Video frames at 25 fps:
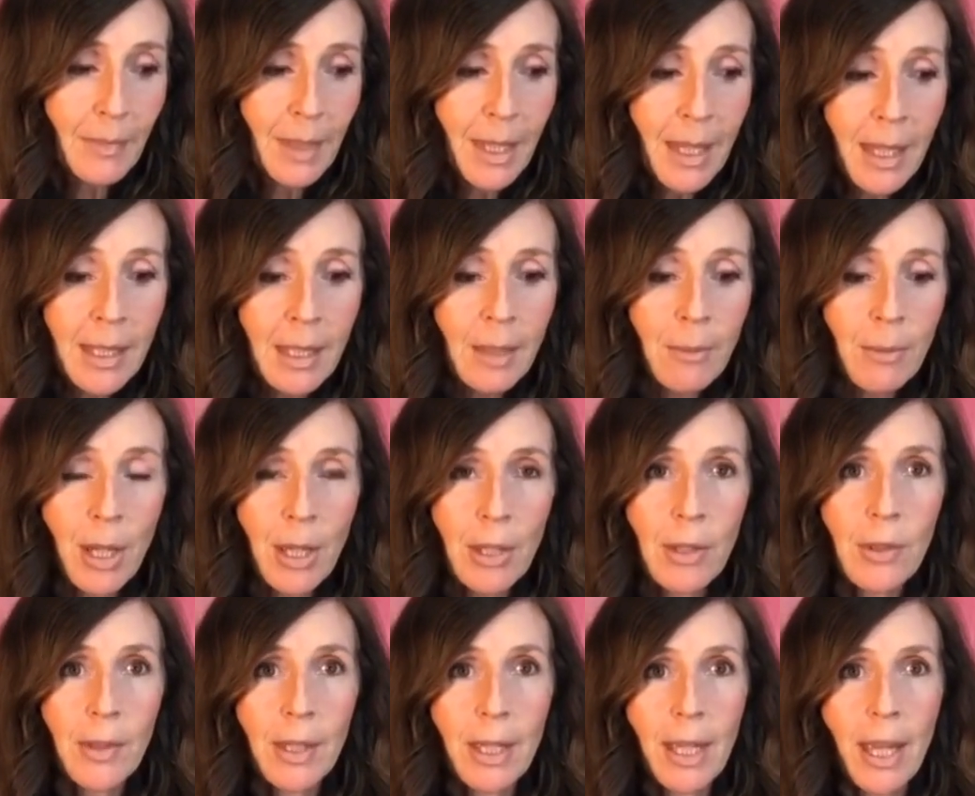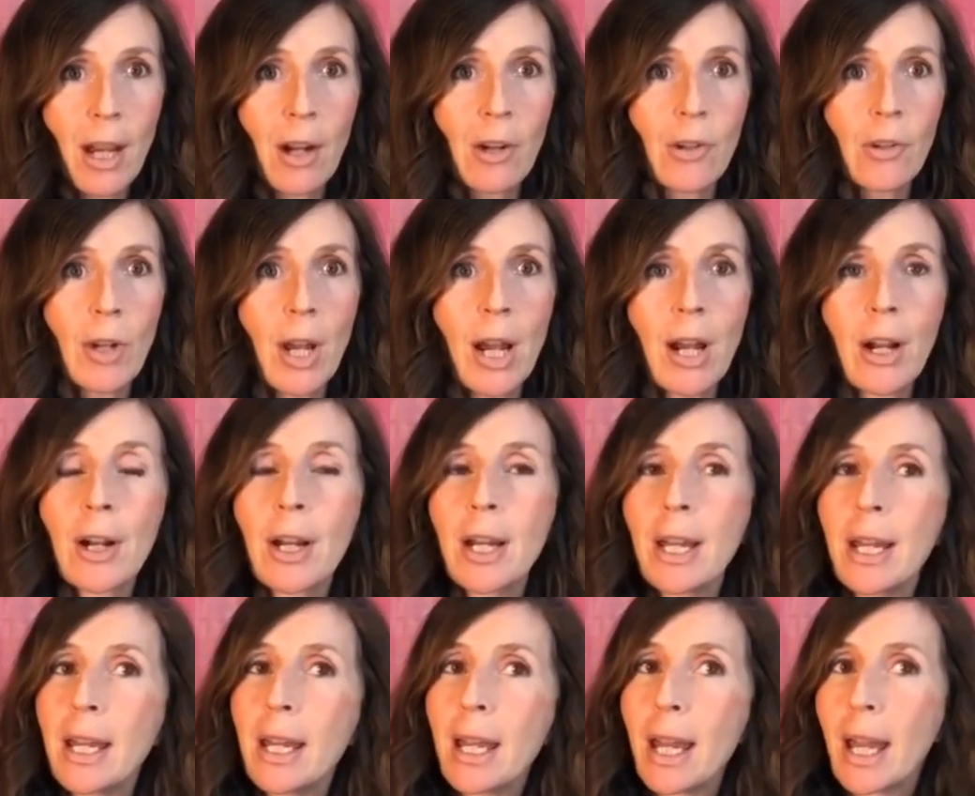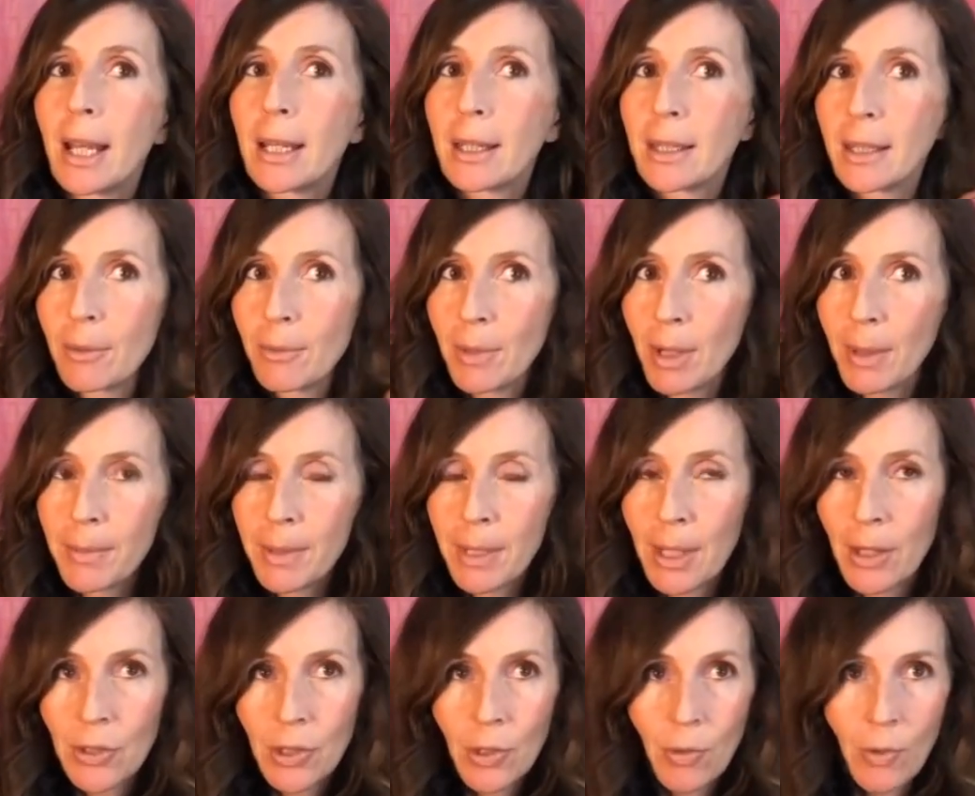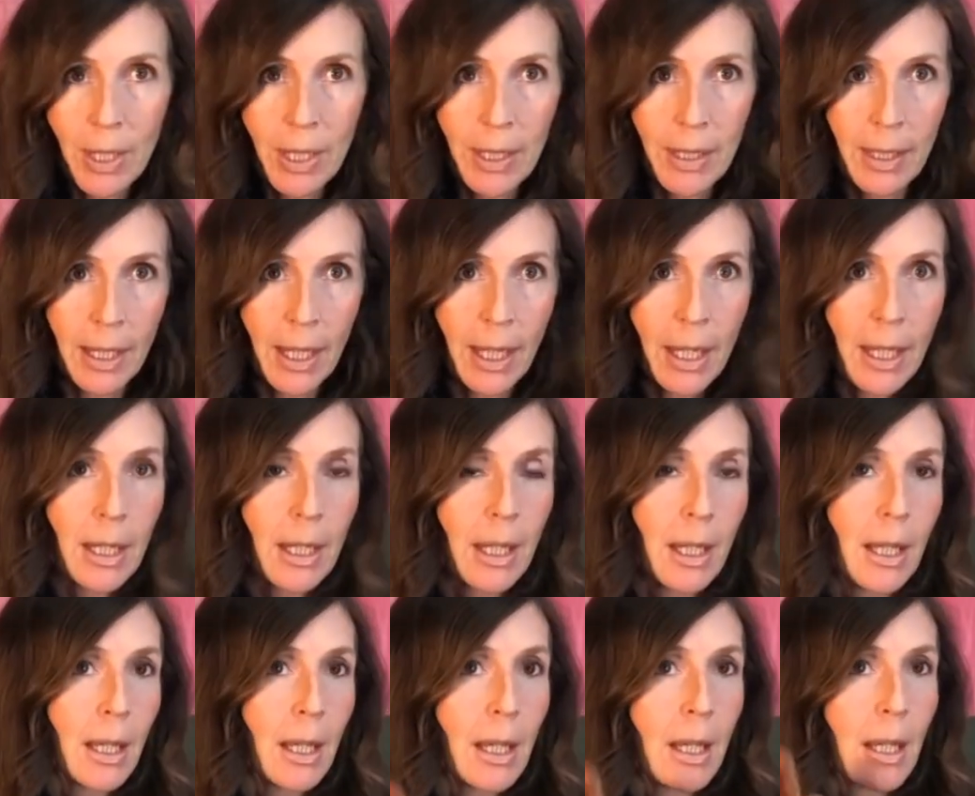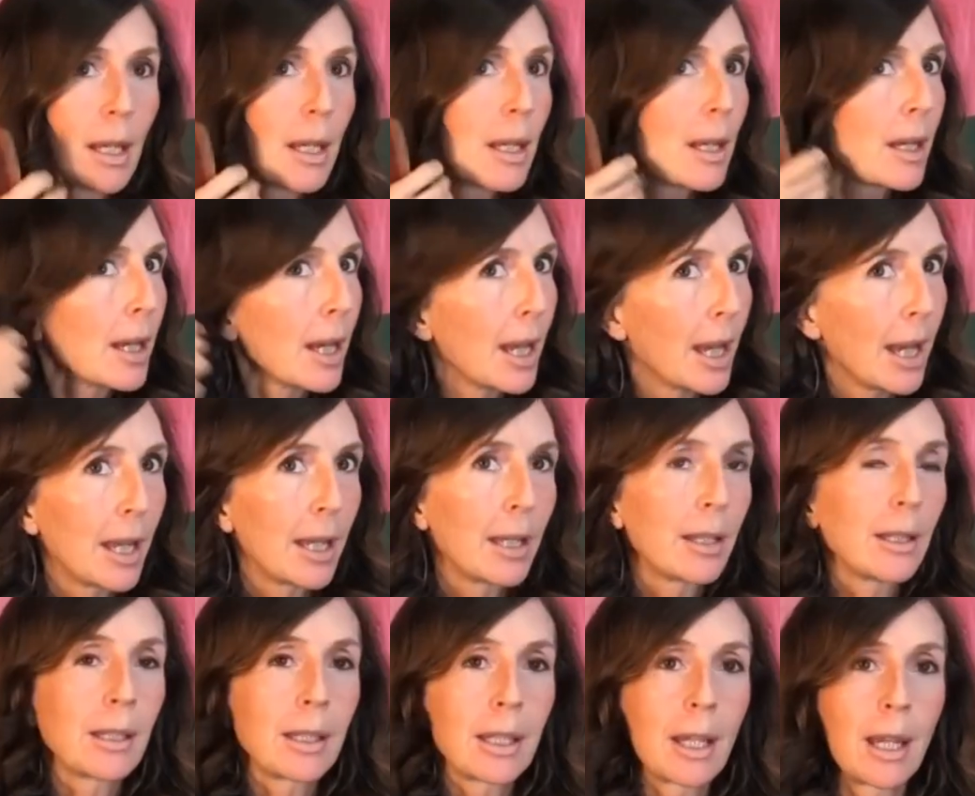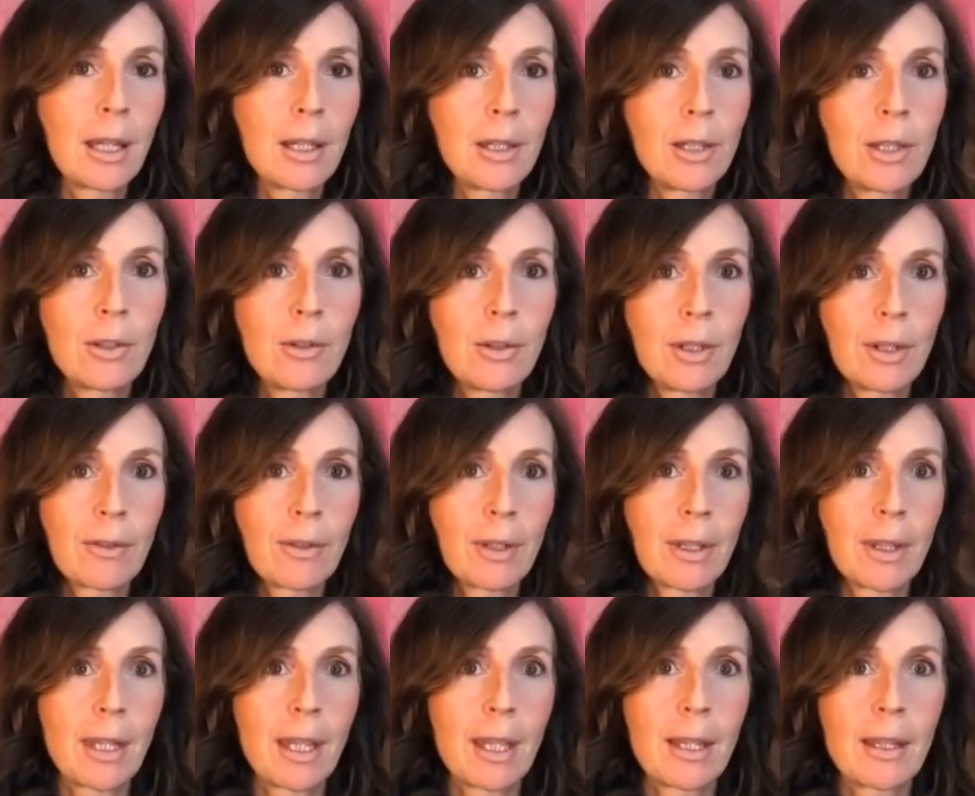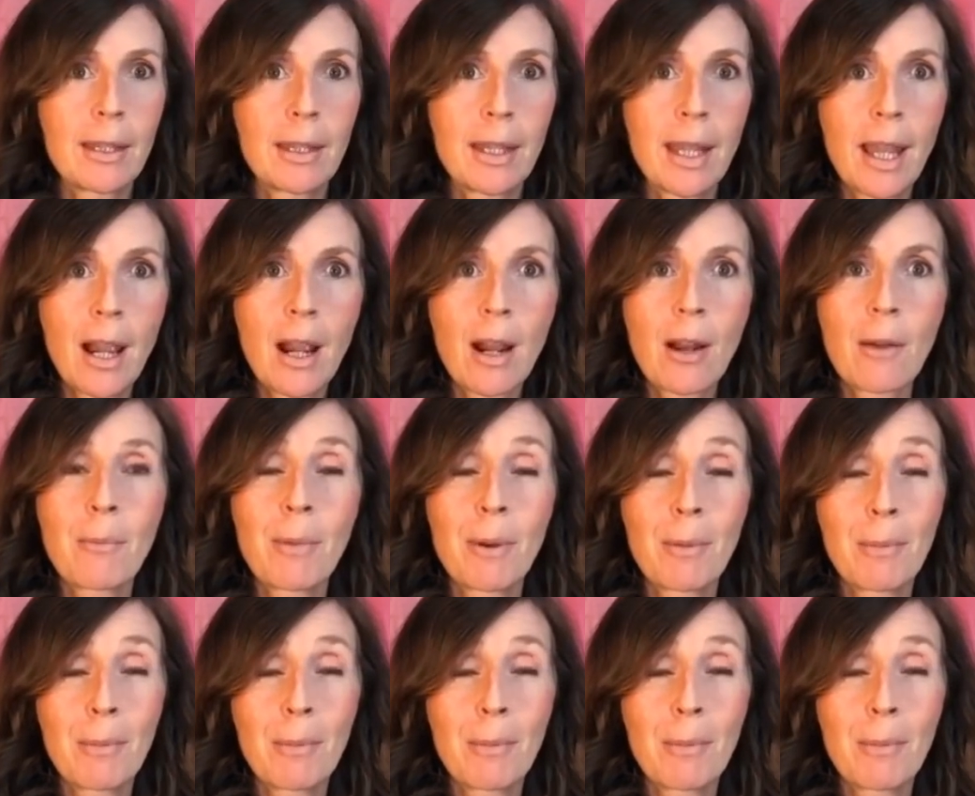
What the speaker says: because I'm not using a hair dryer. And sometimes I'll twist it and do different things there.